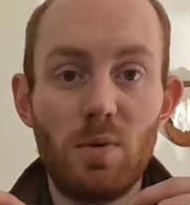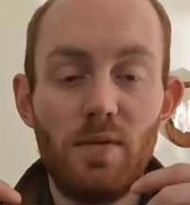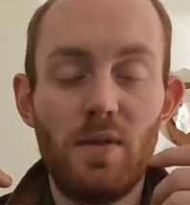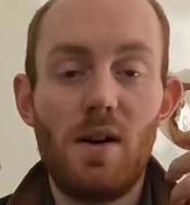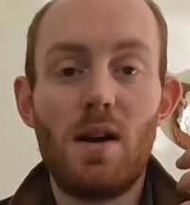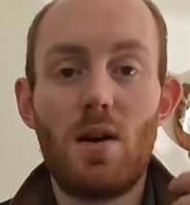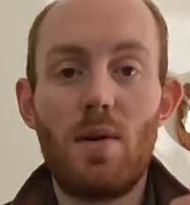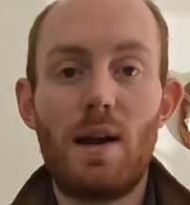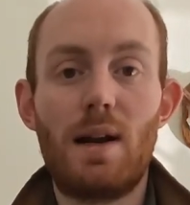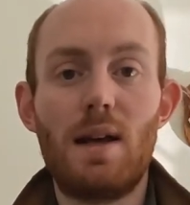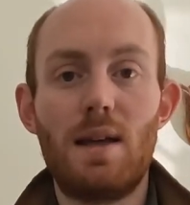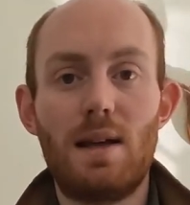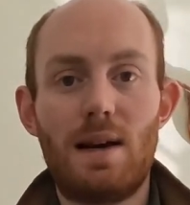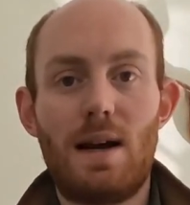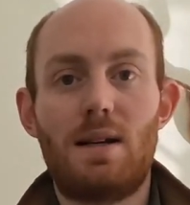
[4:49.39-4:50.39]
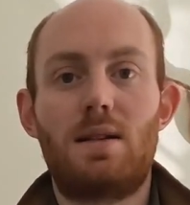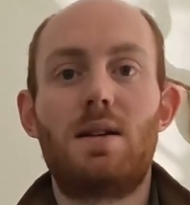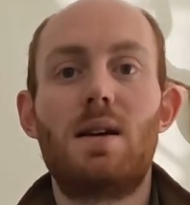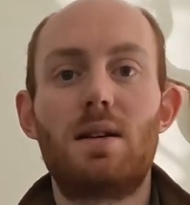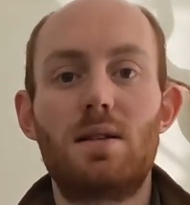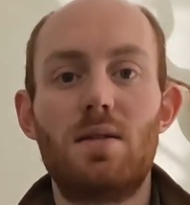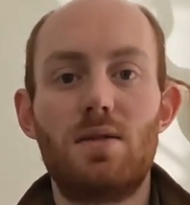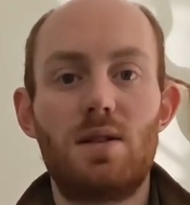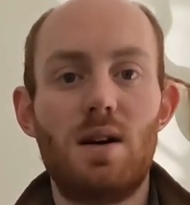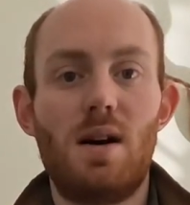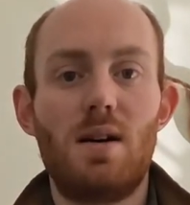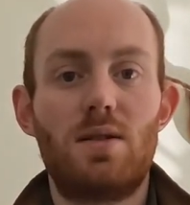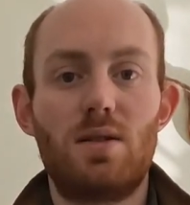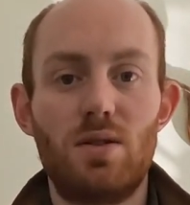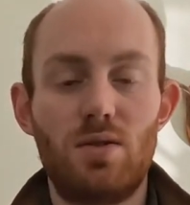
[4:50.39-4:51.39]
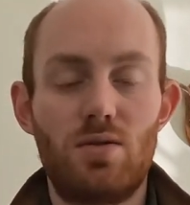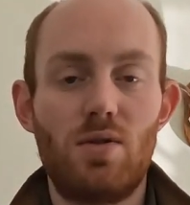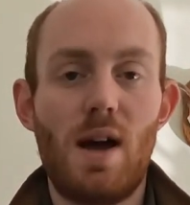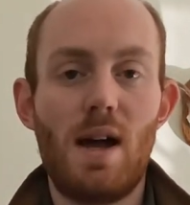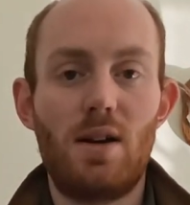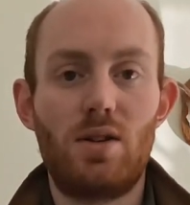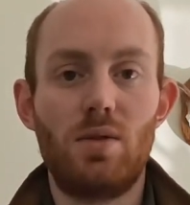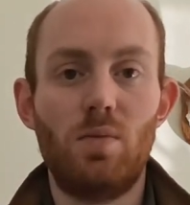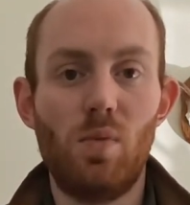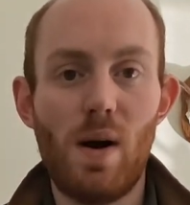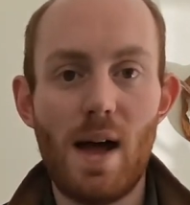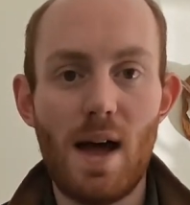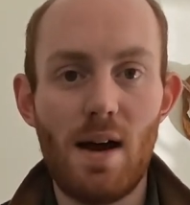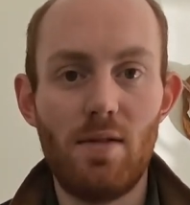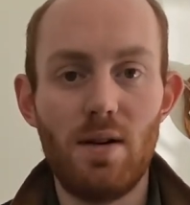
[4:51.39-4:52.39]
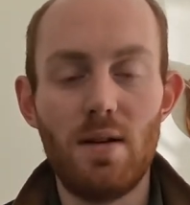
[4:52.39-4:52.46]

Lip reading: but very quickly the elastic sort of starts to stretch and wear,